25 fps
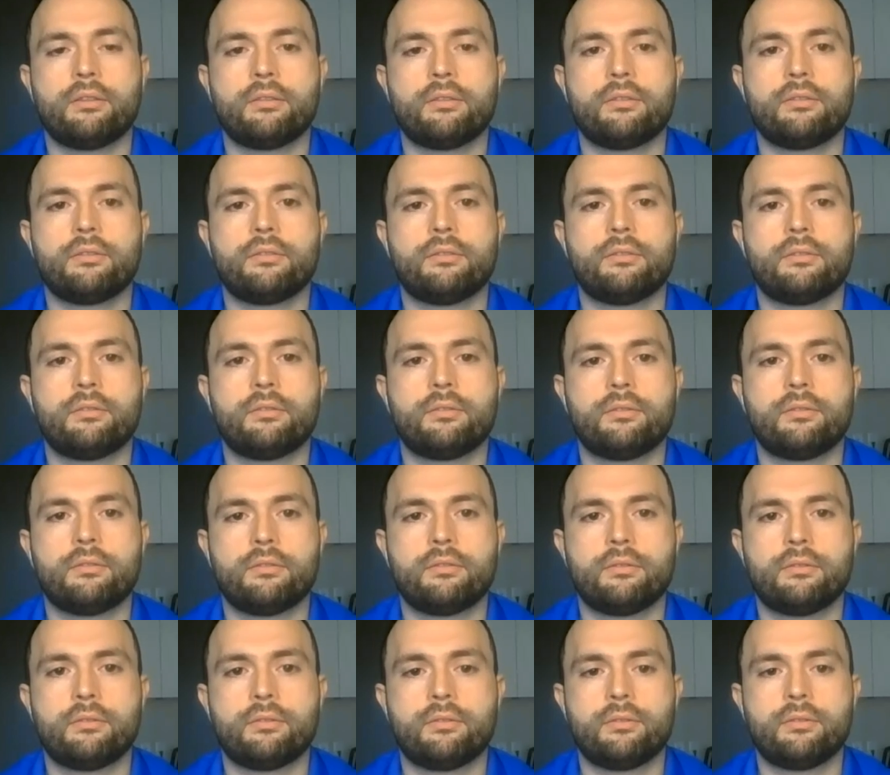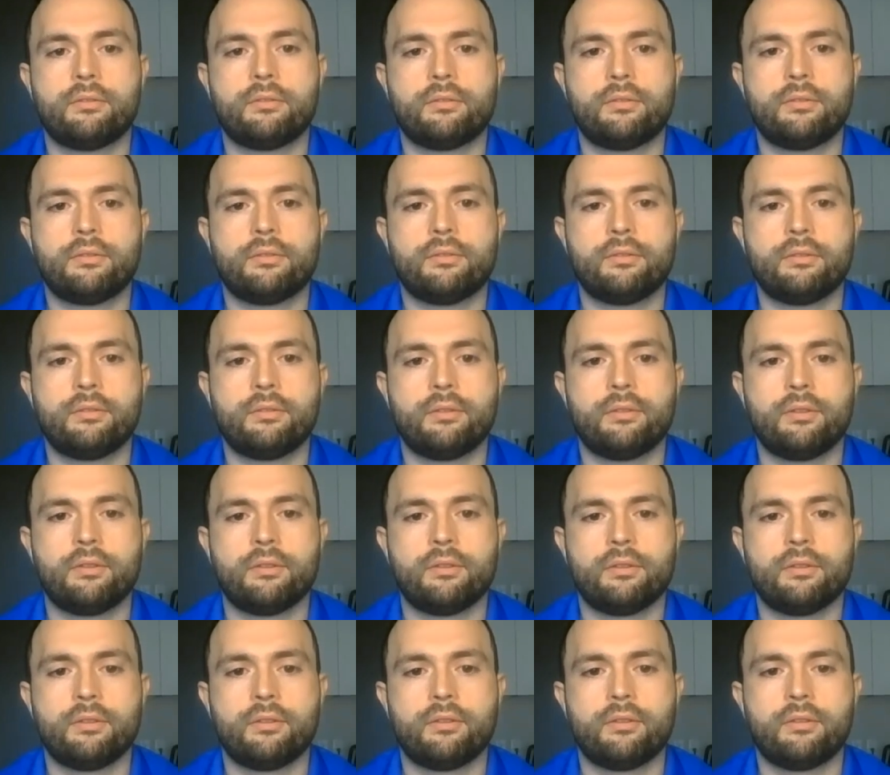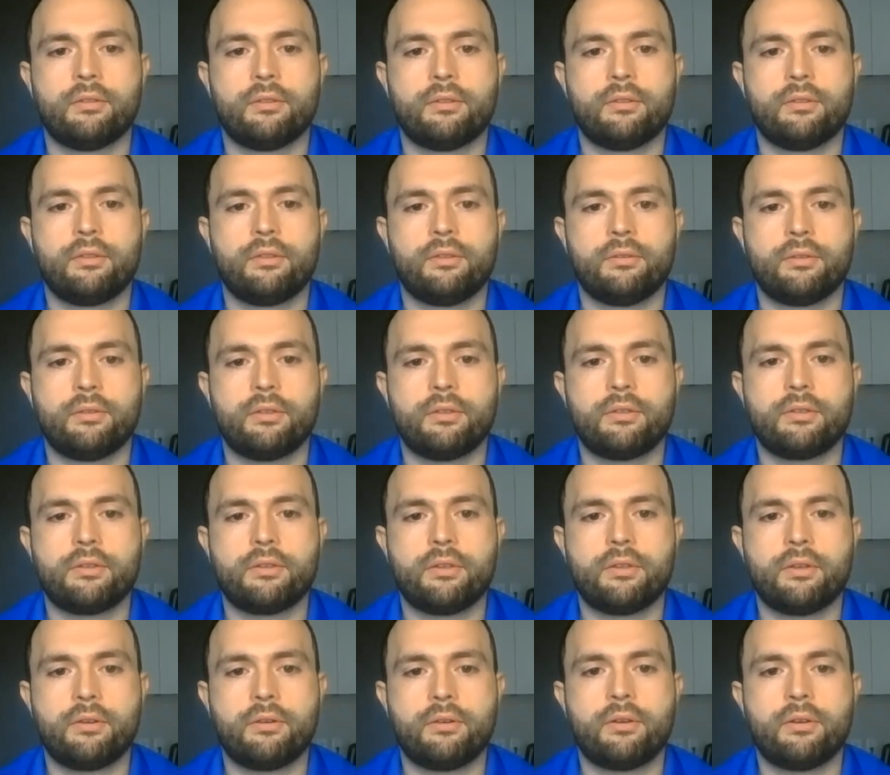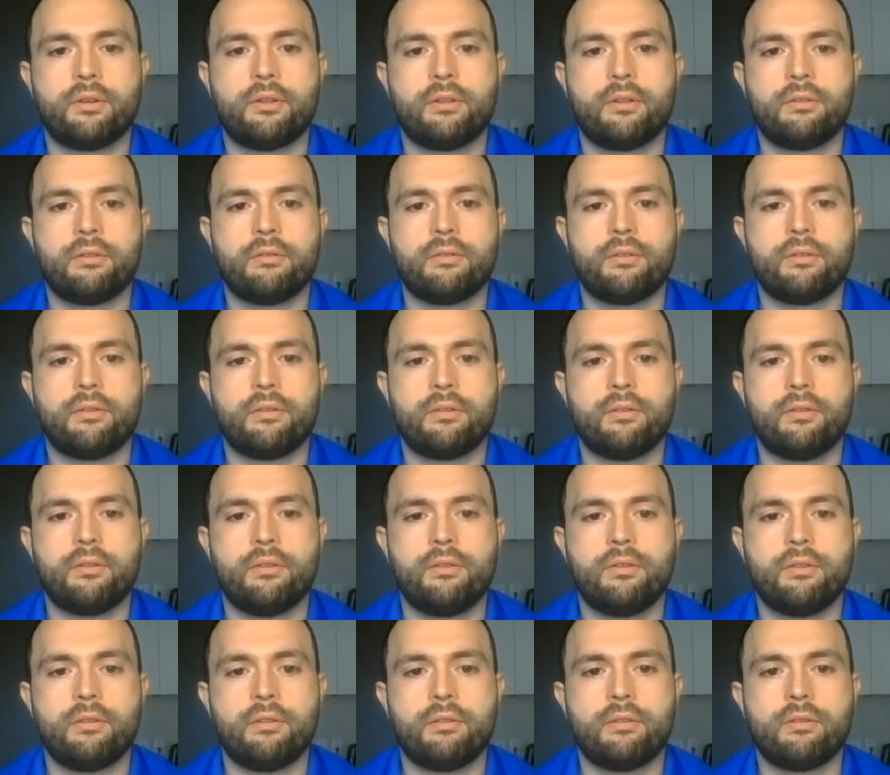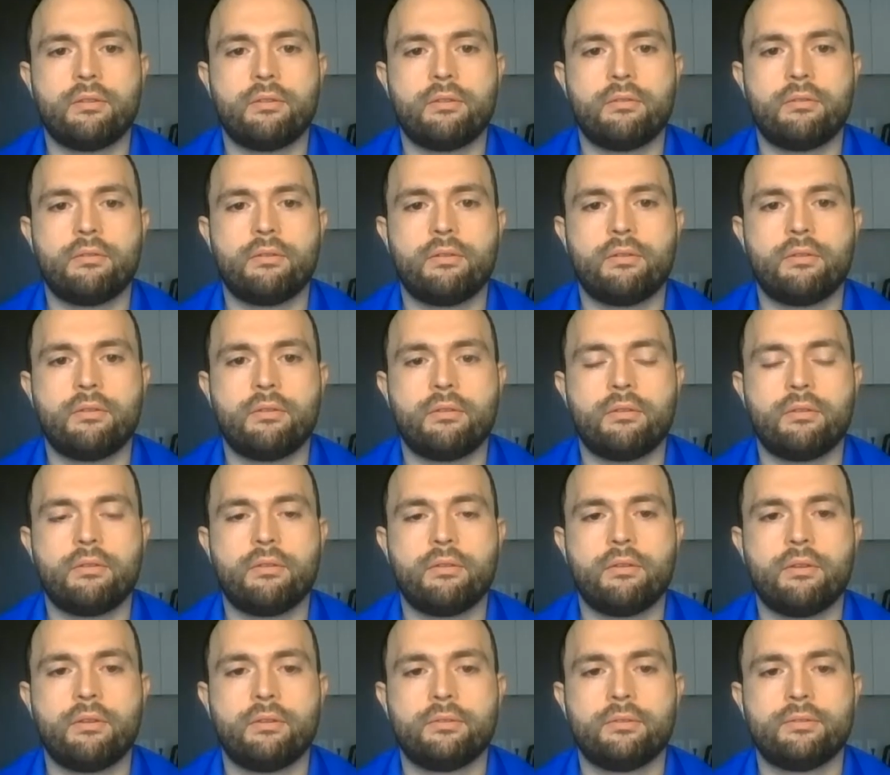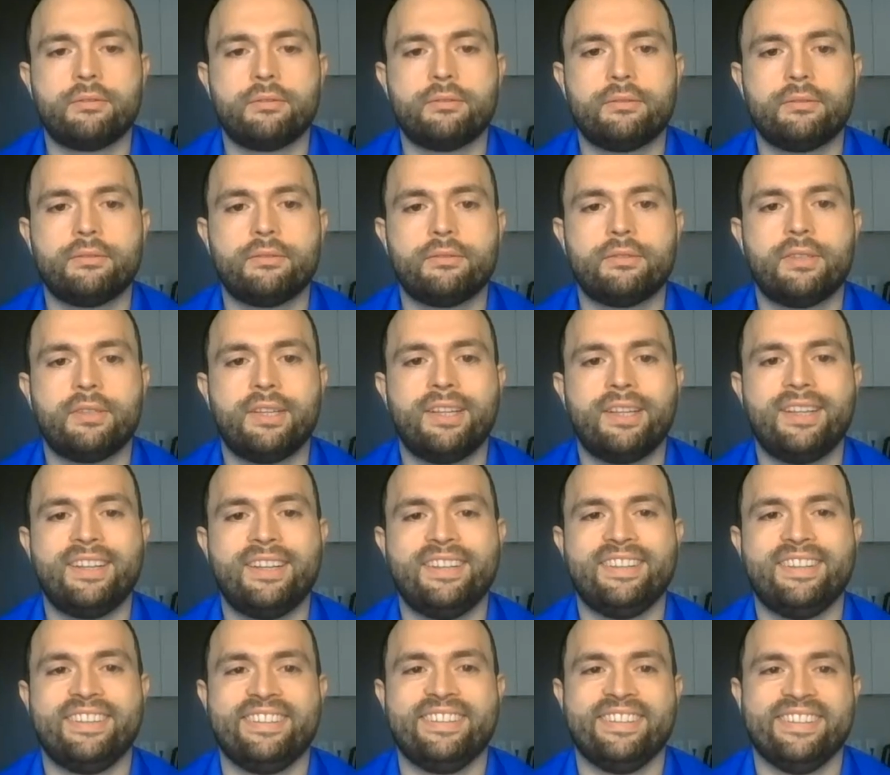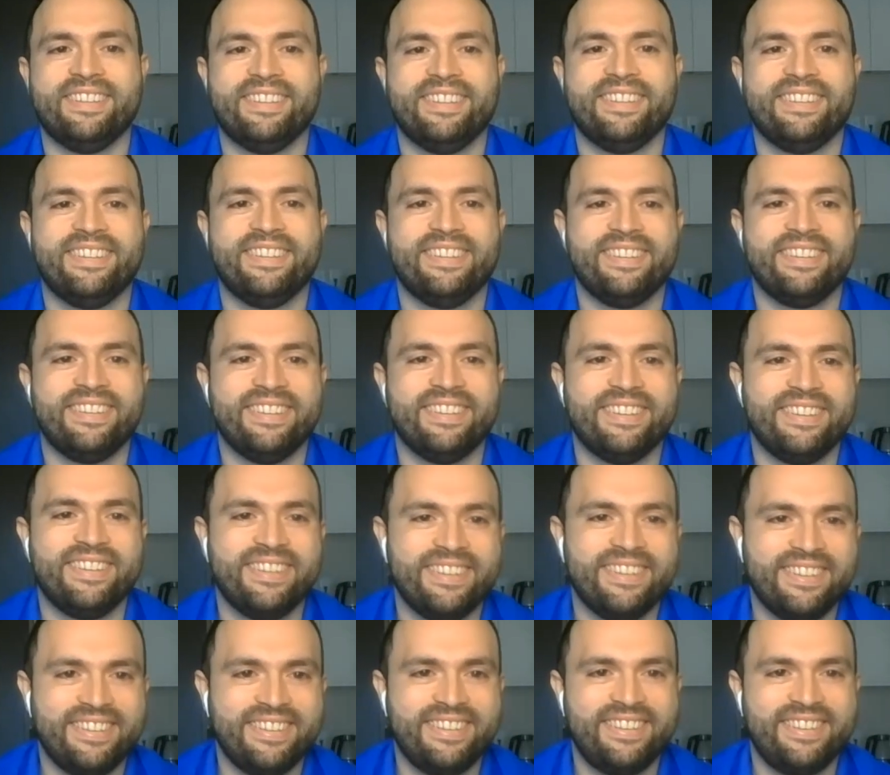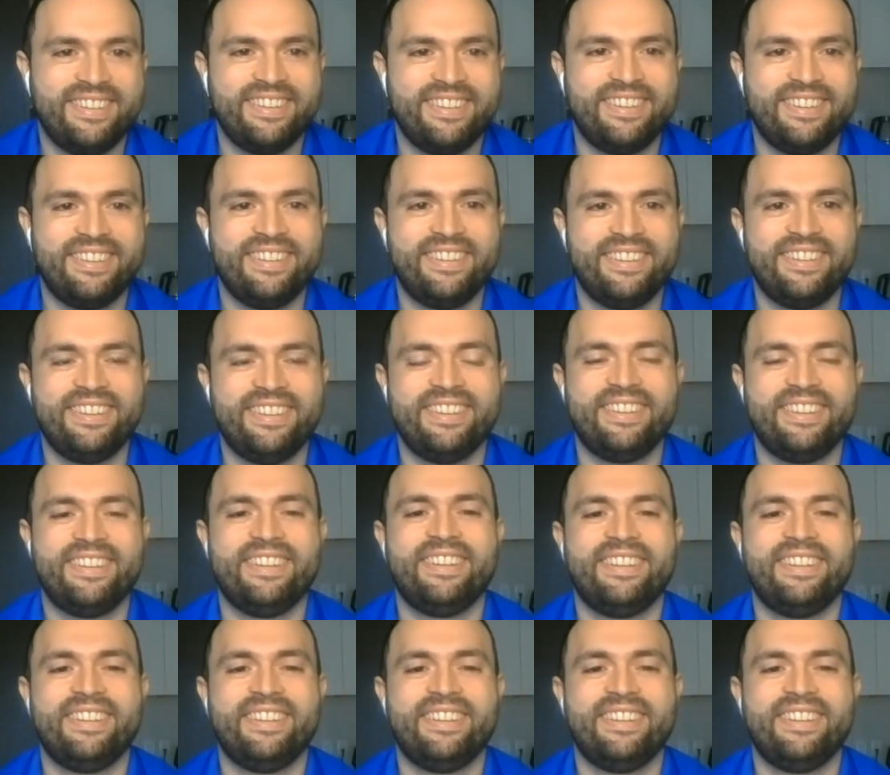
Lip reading: [no speech]